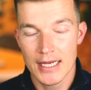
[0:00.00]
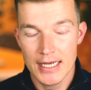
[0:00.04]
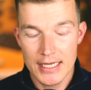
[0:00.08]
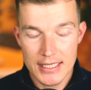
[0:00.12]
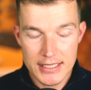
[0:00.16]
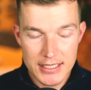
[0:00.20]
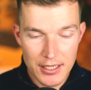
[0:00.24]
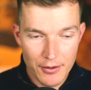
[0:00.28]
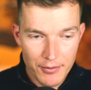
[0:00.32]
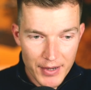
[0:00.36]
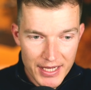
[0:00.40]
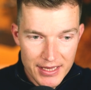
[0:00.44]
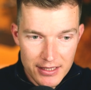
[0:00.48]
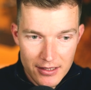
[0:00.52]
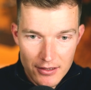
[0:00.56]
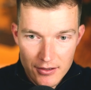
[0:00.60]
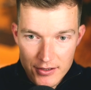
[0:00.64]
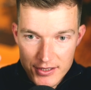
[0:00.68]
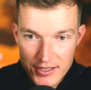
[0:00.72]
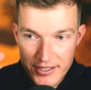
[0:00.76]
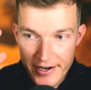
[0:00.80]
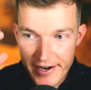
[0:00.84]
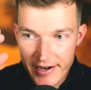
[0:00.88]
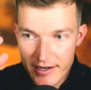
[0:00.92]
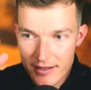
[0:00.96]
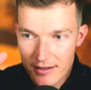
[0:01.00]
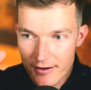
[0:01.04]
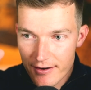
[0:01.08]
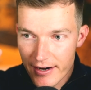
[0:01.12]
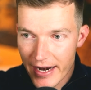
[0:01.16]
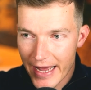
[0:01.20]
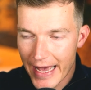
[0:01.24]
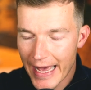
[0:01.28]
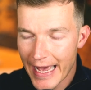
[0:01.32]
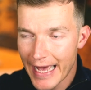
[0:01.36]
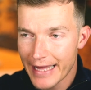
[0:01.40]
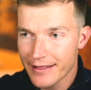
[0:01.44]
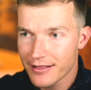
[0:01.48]
So when you turn your
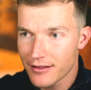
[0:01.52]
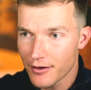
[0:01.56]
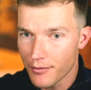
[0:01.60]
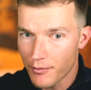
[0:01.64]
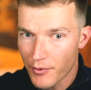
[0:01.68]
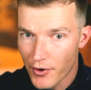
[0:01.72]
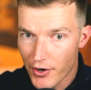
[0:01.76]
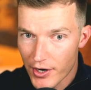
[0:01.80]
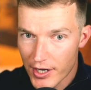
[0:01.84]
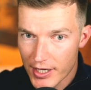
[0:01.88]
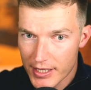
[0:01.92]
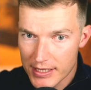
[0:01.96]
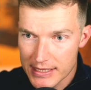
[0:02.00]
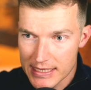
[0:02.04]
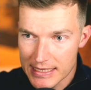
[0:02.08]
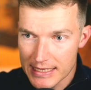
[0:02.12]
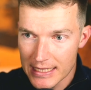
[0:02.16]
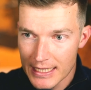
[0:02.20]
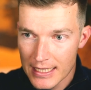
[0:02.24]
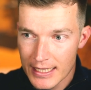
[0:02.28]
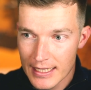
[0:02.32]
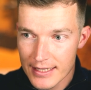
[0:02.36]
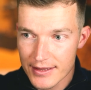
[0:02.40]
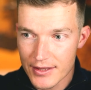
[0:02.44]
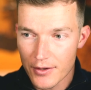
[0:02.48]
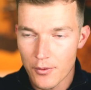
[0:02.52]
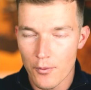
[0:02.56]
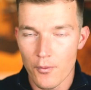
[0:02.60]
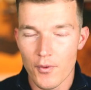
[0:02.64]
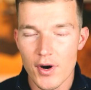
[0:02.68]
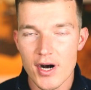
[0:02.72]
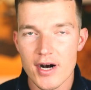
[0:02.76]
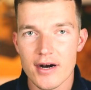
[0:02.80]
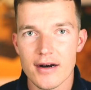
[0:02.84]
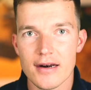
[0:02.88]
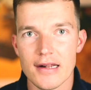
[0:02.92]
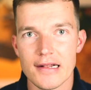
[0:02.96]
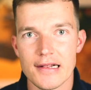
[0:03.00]
head towards the
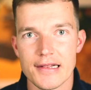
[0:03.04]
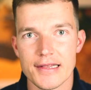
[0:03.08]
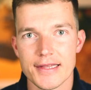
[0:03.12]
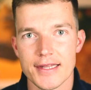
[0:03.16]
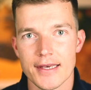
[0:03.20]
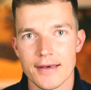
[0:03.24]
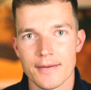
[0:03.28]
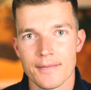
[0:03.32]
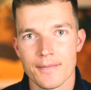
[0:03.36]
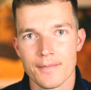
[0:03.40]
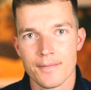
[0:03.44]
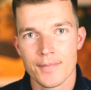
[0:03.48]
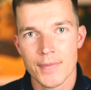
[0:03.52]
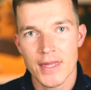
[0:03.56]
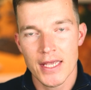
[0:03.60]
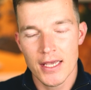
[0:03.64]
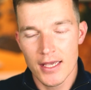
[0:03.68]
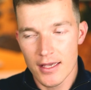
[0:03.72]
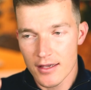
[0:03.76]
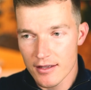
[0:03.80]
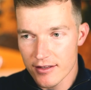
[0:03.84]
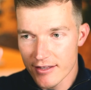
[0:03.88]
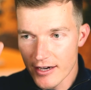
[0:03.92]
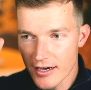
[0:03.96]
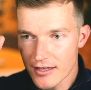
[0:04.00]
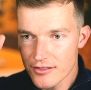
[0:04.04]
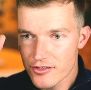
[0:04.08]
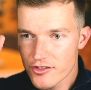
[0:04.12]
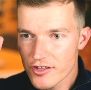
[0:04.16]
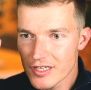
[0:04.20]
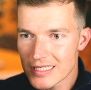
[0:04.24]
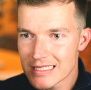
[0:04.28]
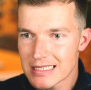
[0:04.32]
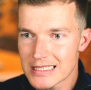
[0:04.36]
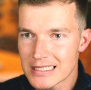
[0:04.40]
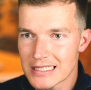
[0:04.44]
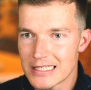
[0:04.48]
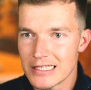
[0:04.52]
world, you don't
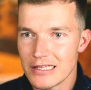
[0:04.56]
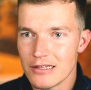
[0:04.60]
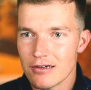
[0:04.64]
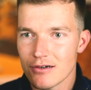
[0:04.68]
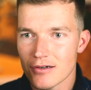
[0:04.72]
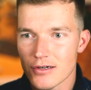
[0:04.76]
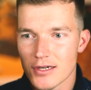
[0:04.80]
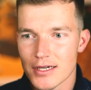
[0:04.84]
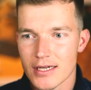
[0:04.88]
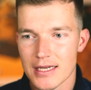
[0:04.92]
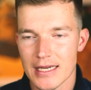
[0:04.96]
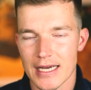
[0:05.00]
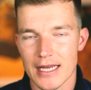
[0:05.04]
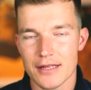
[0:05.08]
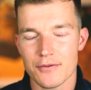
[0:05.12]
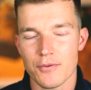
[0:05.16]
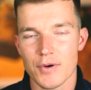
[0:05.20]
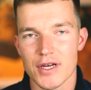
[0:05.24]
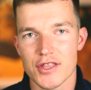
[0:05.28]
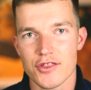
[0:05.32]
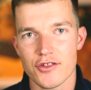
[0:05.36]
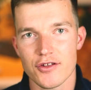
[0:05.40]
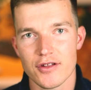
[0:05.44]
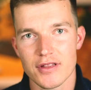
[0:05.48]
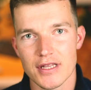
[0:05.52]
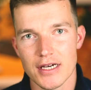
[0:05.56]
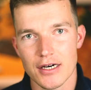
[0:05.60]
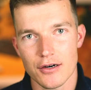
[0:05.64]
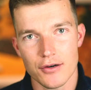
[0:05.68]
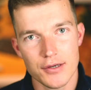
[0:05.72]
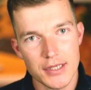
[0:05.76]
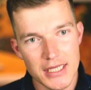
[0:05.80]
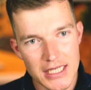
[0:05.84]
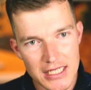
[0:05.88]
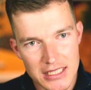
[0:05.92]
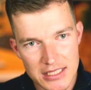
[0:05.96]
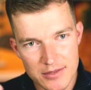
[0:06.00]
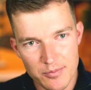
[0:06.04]
just look at what you know.
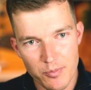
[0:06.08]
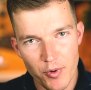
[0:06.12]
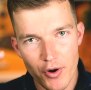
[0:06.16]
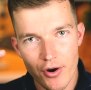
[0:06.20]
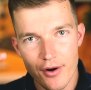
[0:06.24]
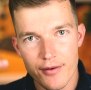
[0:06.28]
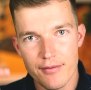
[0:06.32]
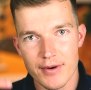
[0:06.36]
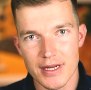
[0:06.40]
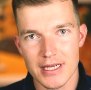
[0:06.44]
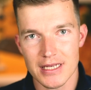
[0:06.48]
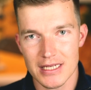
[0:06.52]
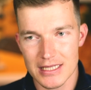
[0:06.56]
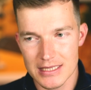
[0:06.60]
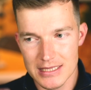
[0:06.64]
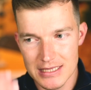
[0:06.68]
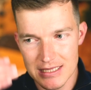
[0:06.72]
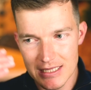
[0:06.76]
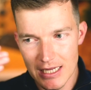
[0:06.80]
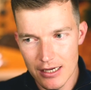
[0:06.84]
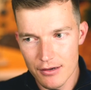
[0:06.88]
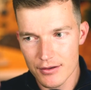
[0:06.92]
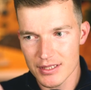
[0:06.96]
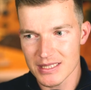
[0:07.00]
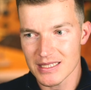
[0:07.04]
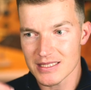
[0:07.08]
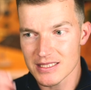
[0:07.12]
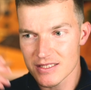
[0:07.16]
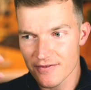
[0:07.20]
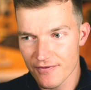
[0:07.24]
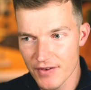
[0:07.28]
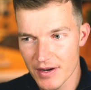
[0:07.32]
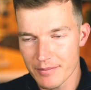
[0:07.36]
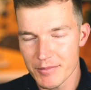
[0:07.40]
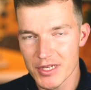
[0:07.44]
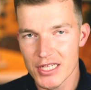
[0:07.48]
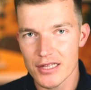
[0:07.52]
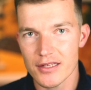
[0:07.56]
It's boring, it's known, it's
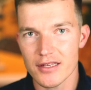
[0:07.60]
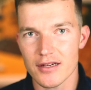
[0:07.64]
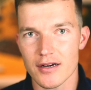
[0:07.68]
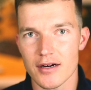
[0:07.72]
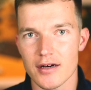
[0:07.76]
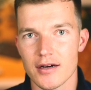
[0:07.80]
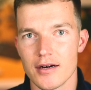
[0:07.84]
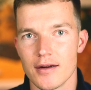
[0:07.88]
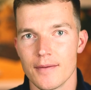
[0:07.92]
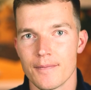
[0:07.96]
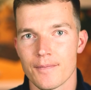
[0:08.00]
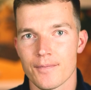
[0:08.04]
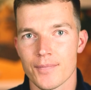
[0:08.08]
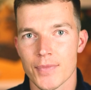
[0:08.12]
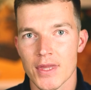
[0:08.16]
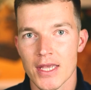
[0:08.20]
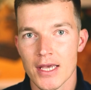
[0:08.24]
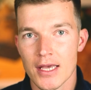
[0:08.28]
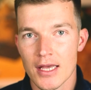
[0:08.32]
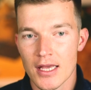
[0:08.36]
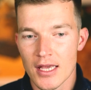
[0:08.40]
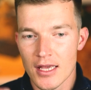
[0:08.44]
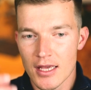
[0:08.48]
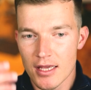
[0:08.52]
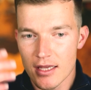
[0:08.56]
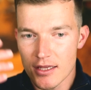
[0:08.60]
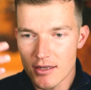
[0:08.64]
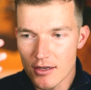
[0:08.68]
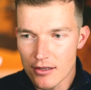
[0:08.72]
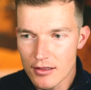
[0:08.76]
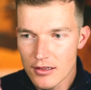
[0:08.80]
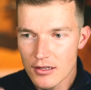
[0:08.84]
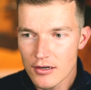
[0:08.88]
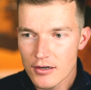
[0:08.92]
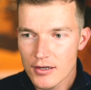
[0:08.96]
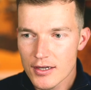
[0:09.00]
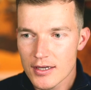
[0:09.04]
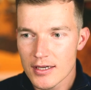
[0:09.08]
familiar. You
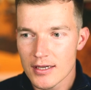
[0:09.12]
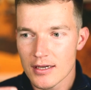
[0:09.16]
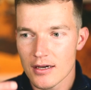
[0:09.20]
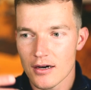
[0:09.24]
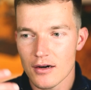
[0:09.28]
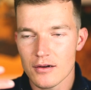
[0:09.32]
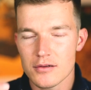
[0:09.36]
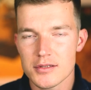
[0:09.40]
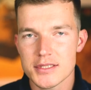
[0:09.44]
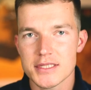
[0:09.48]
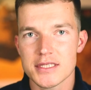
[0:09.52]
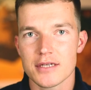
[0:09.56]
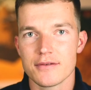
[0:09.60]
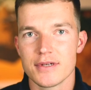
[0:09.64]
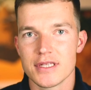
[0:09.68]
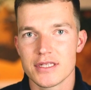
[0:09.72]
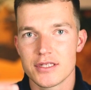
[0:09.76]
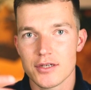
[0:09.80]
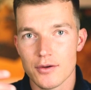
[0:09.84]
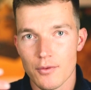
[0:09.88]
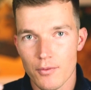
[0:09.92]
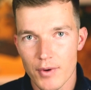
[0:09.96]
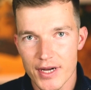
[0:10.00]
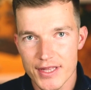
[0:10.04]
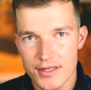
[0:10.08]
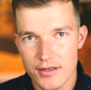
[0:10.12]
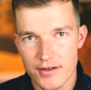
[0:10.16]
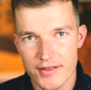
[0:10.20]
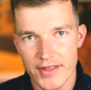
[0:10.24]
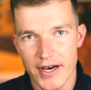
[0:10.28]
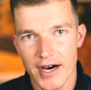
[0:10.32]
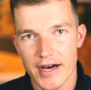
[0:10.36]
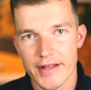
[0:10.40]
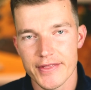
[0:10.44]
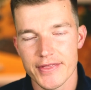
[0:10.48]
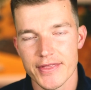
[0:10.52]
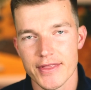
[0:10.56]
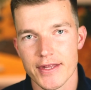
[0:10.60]
look also into what you
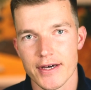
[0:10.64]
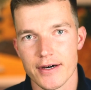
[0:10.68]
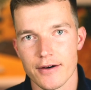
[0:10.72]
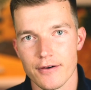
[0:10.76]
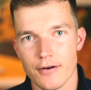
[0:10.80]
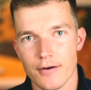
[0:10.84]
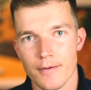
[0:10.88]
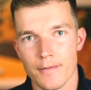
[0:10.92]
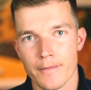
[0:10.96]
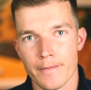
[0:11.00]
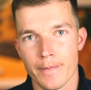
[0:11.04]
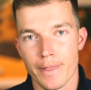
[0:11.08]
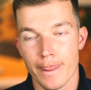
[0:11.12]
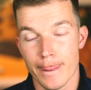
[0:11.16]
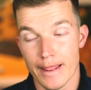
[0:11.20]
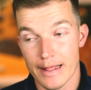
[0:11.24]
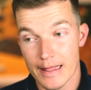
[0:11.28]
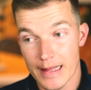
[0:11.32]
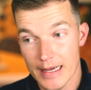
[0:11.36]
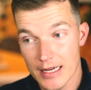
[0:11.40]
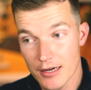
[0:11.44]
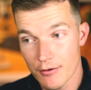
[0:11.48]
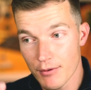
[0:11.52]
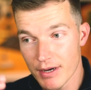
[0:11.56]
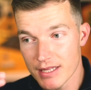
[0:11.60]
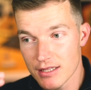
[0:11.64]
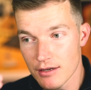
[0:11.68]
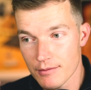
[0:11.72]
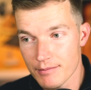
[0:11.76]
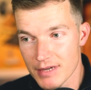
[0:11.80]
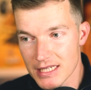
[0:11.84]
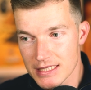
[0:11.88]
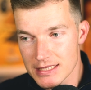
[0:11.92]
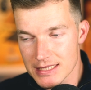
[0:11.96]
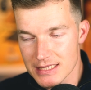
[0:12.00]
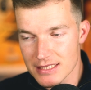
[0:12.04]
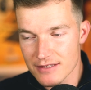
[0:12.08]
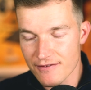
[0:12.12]
don't know. Like when you
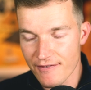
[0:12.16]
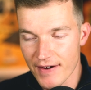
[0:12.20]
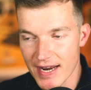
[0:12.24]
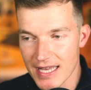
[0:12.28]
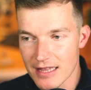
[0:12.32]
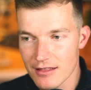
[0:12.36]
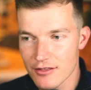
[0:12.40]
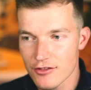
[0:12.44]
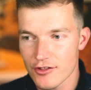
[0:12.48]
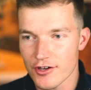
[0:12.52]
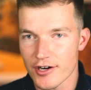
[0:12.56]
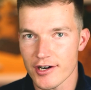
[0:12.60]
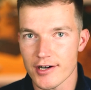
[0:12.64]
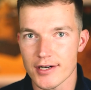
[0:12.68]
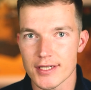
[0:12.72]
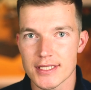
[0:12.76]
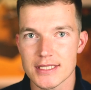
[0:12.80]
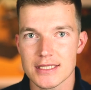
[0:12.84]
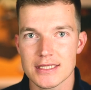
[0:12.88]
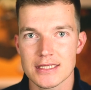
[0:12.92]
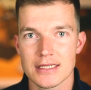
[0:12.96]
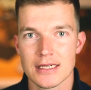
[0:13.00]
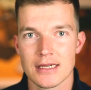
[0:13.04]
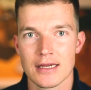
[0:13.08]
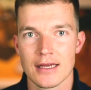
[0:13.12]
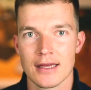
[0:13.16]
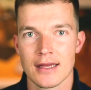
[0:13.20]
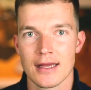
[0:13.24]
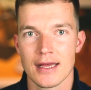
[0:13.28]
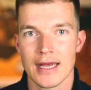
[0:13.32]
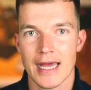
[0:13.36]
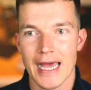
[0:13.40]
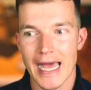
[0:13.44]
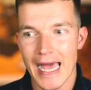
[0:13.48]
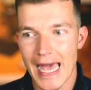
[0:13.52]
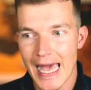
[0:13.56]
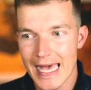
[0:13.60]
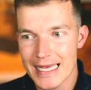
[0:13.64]
meet strangers,
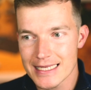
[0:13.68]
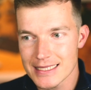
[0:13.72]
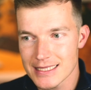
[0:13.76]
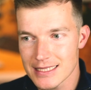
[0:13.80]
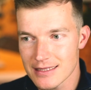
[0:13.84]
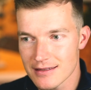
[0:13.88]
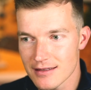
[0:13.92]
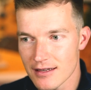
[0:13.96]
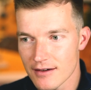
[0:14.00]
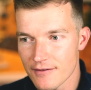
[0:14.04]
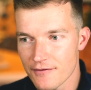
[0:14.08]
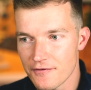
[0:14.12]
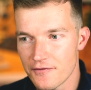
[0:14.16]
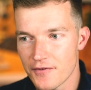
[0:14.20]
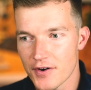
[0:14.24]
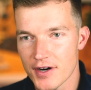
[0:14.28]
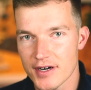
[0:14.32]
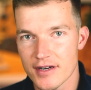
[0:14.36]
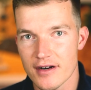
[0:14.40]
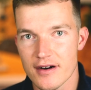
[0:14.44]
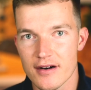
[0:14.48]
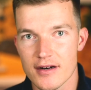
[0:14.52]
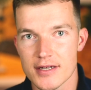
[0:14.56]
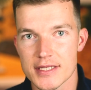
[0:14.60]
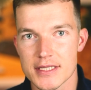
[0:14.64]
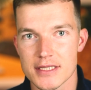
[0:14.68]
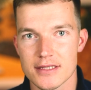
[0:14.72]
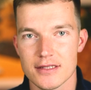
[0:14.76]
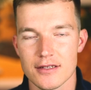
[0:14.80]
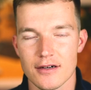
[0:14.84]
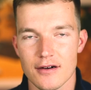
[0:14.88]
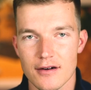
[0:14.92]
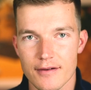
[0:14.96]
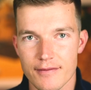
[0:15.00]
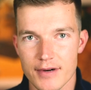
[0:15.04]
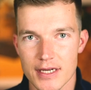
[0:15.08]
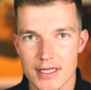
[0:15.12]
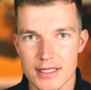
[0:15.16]
ask them for their
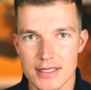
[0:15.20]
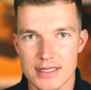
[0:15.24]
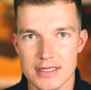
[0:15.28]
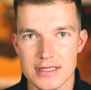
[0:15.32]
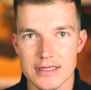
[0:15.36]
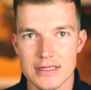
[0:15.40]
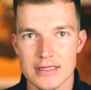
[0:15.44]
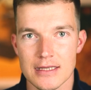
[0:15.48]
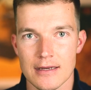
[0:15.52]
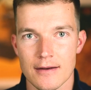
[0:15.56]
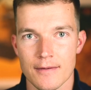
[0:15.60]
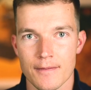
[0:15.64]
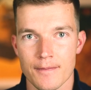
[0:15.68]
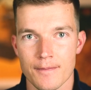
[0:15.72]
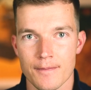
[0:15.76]
stories.